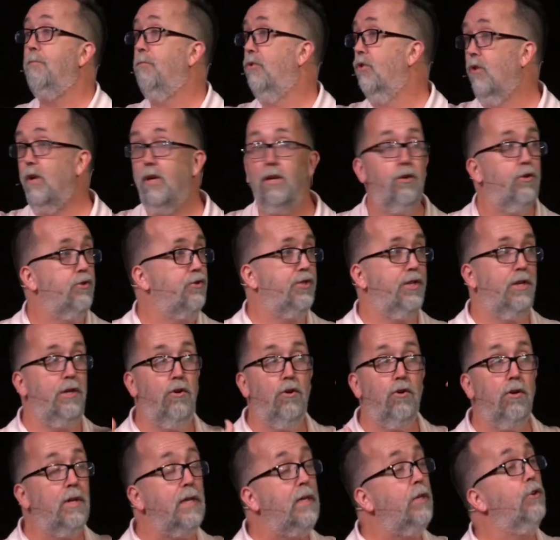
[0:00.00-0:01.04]
your energy,
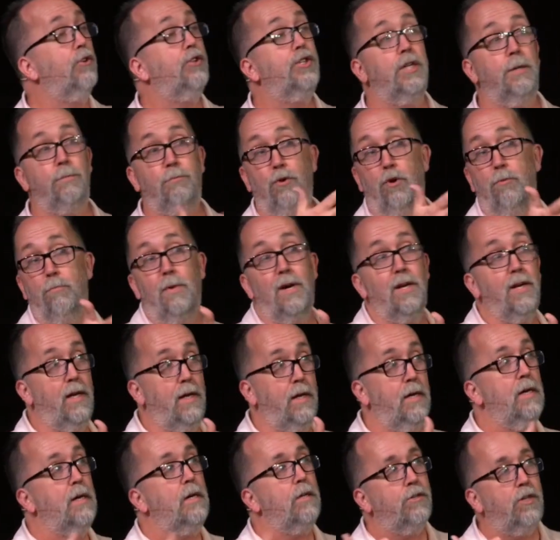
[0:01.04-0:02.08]
your leadership, your money
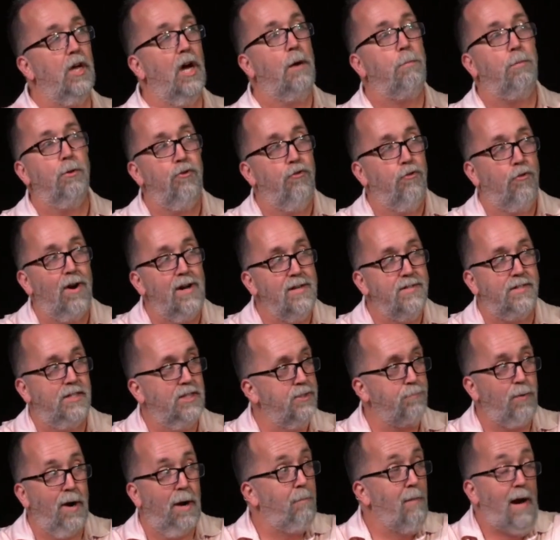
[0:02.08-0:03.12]
to help address this
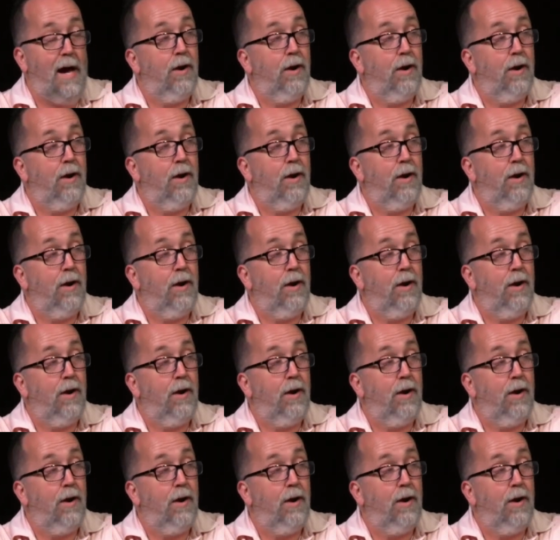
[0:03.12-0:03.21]
problem?